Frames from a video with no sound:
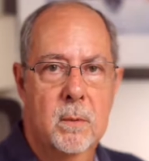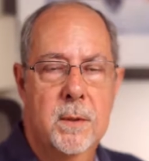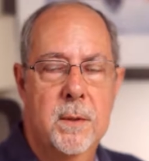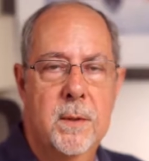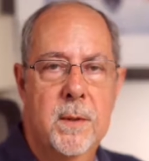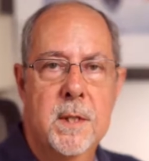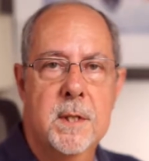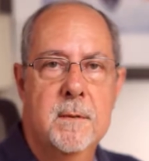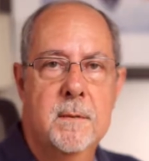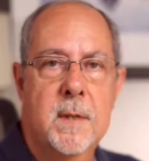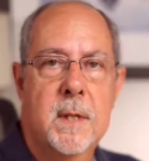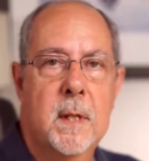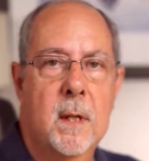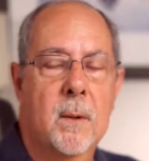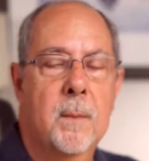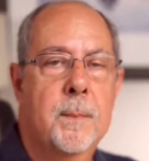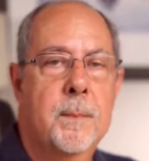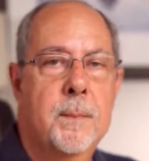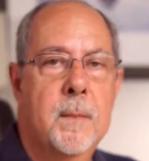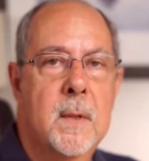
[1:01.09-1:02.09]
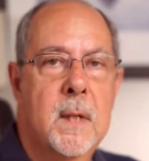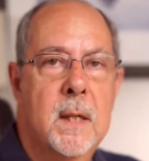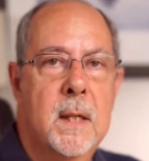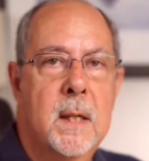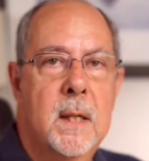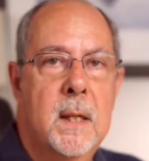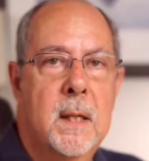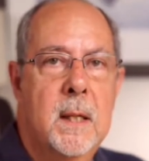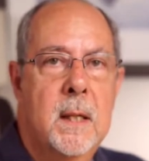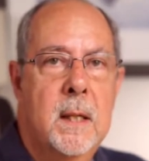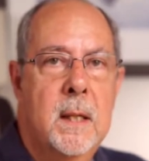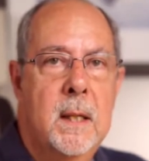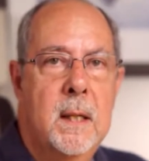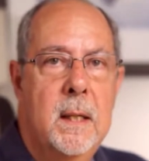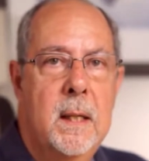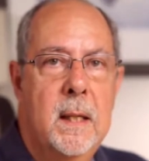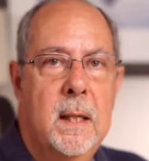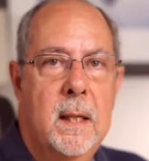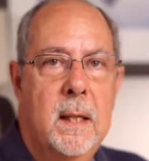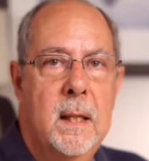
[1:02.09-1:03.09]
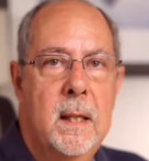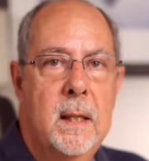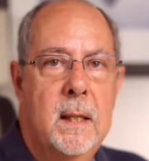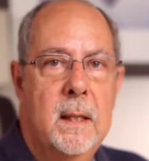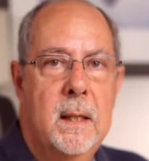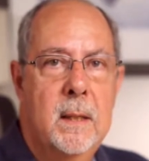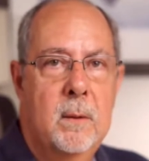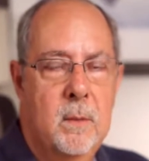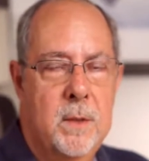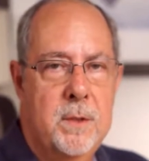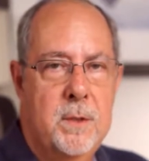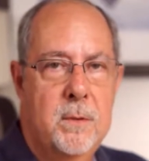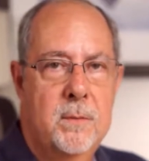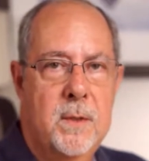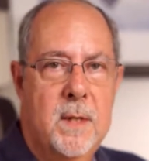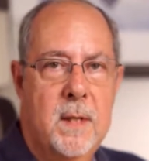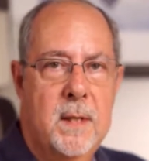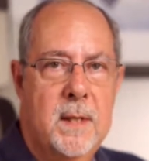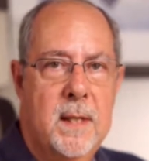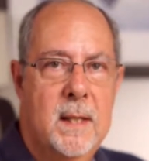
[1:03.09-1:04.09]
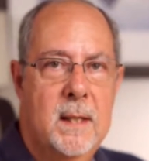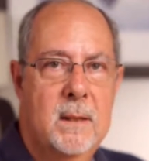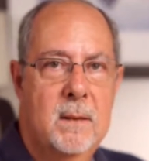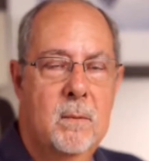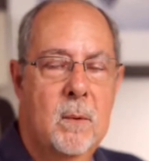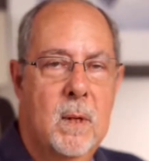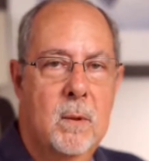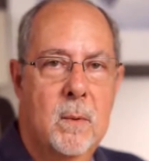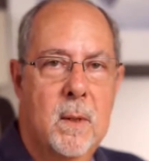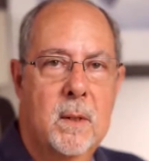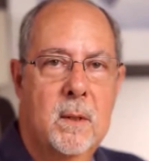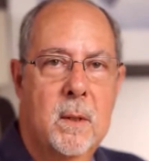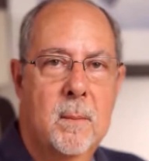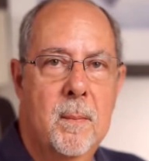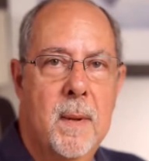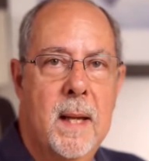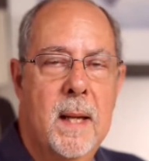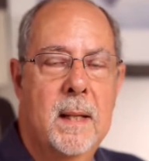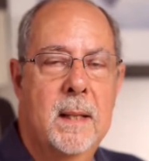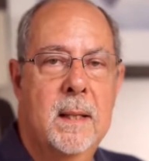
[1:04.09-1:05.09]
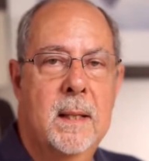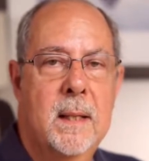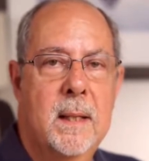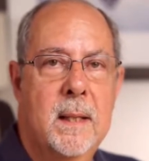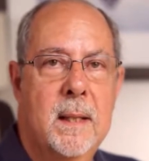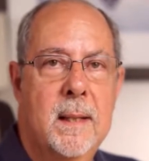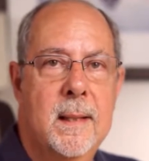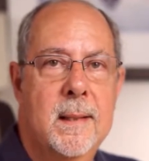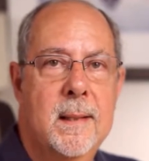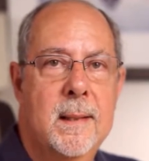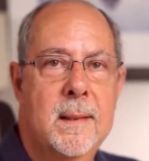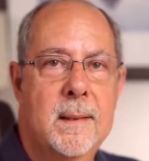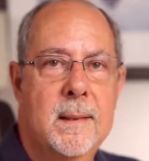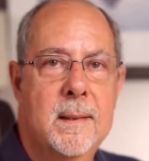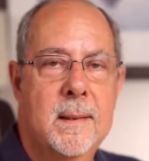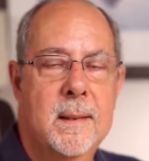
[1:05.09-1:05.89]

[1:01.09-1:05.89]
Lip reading: with this video. And then once you've done that, well, welcome back, and